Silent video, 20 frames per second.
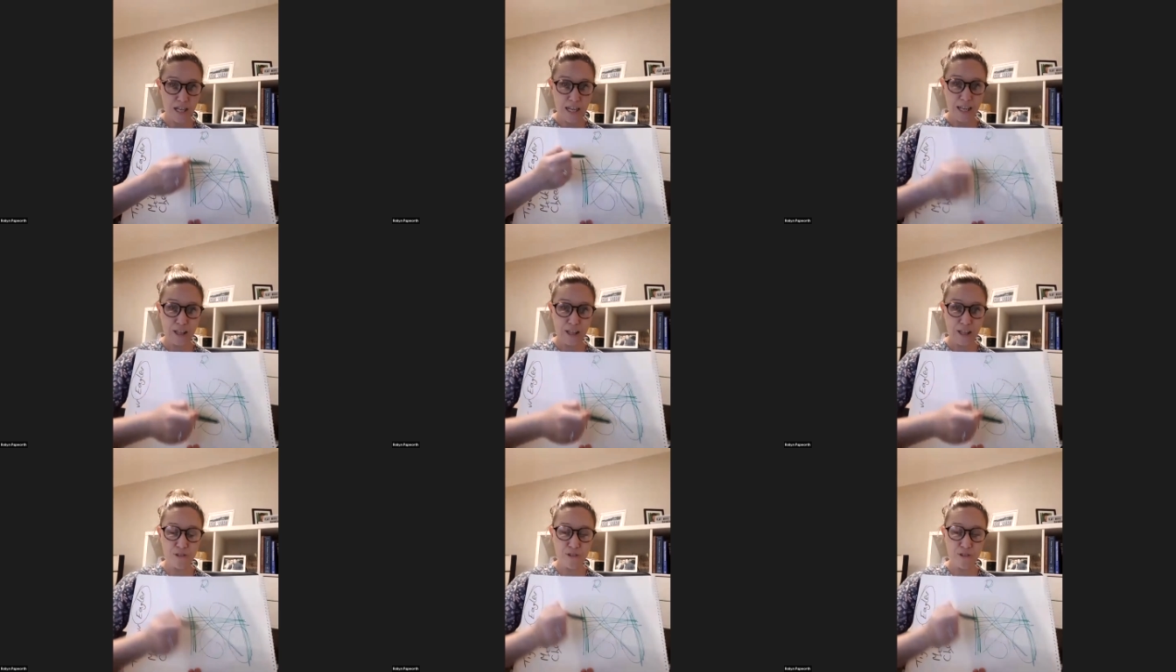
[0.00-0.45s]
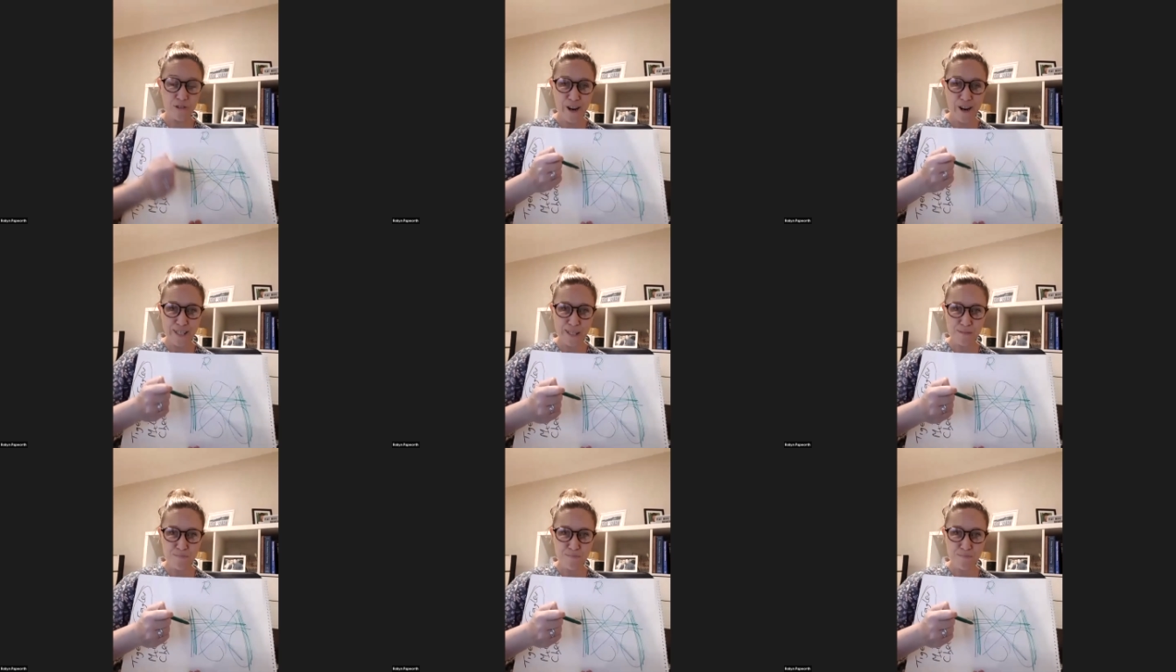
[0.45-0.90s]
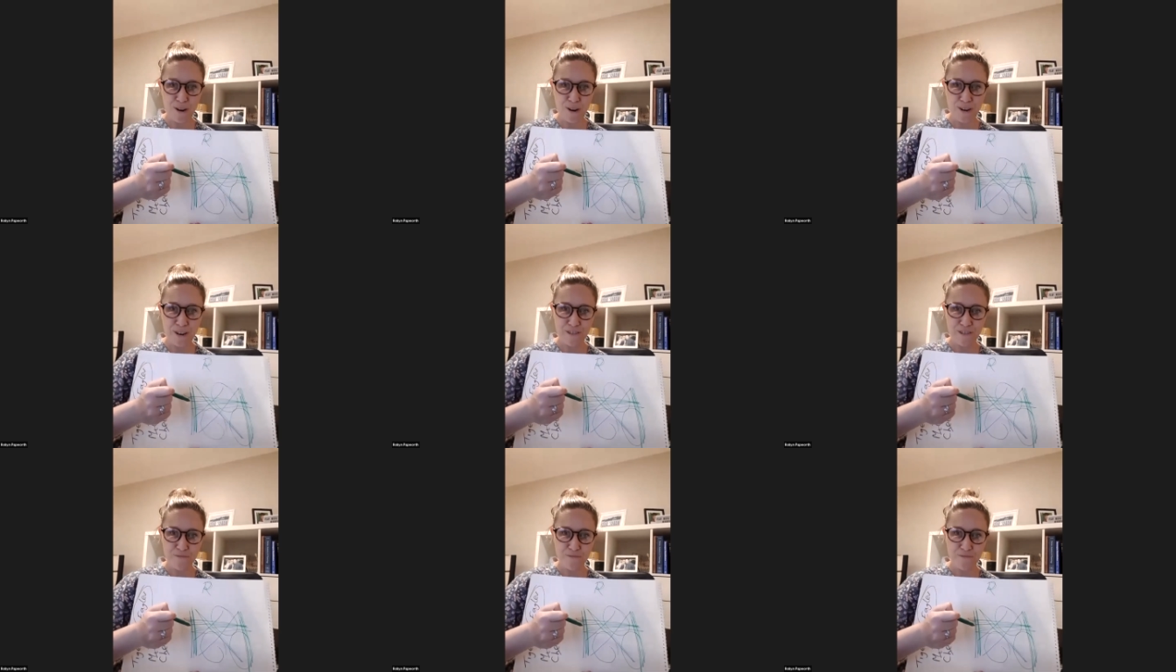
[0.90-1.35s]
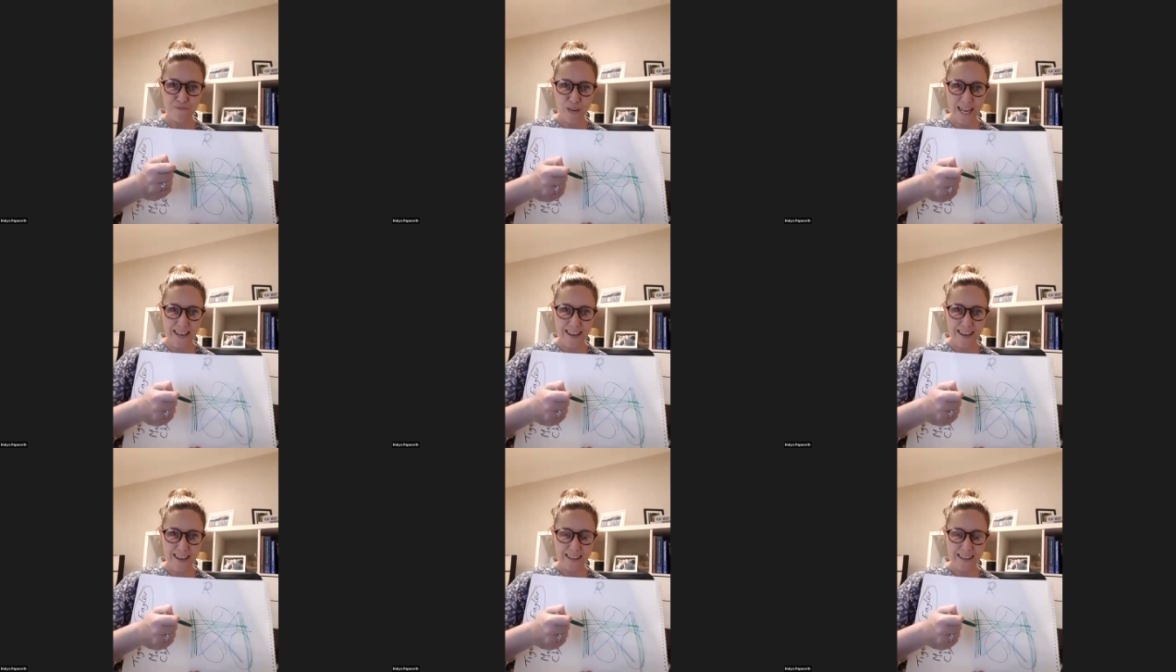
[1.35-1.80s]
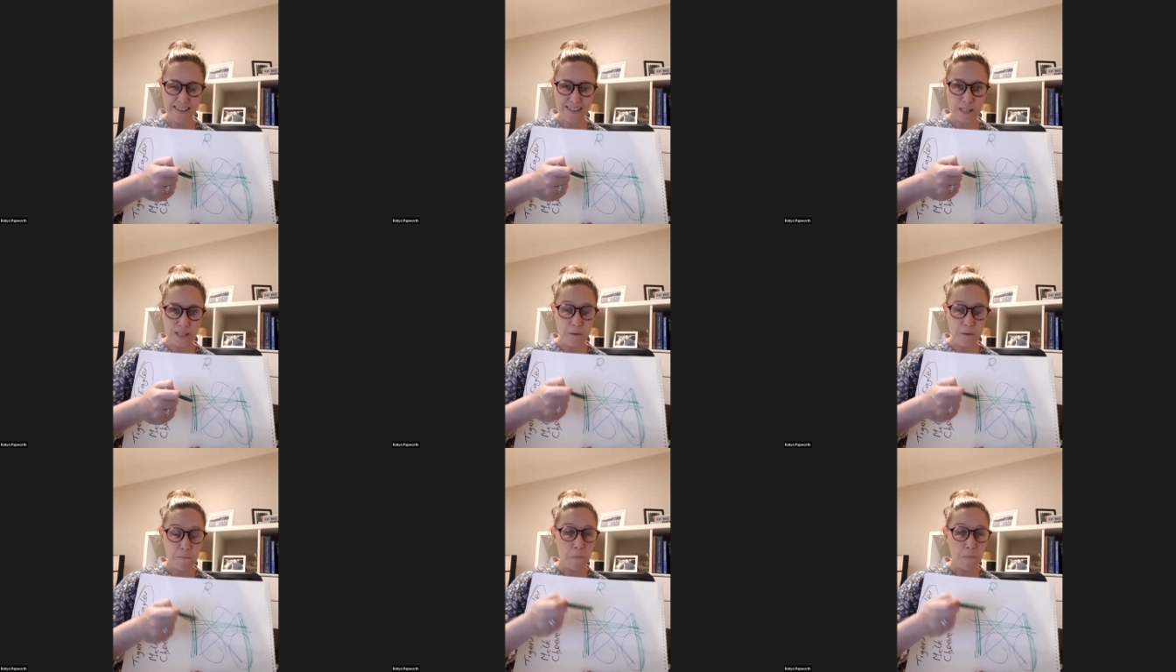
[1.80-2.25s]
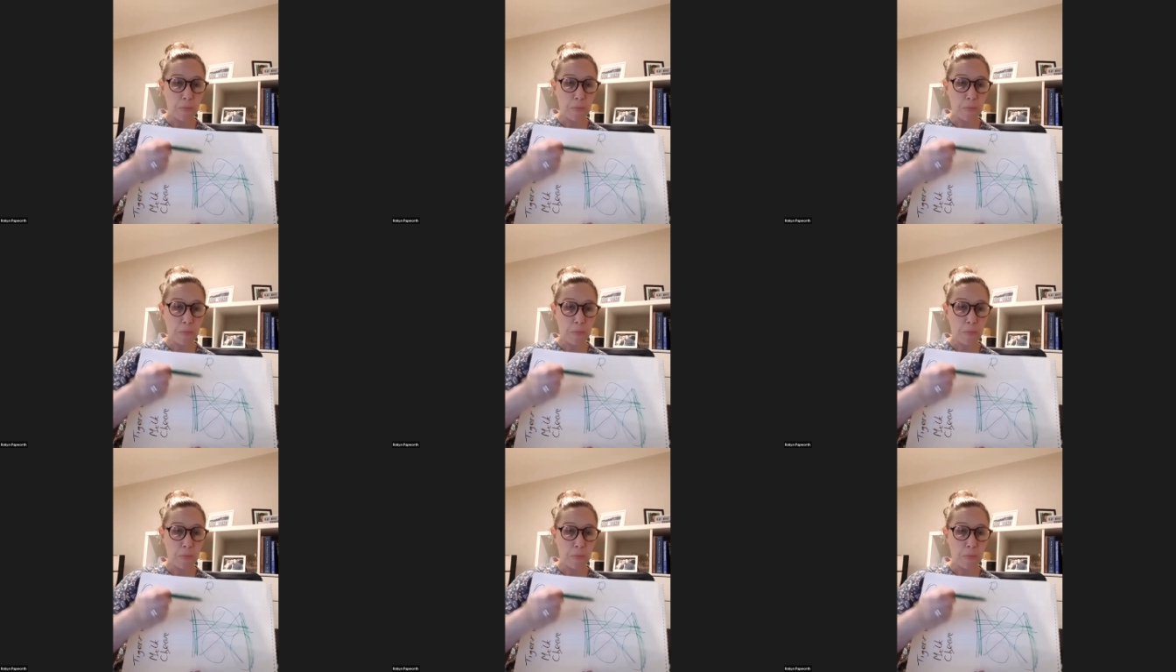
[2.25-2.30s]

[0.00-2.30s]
in the right spot of my X.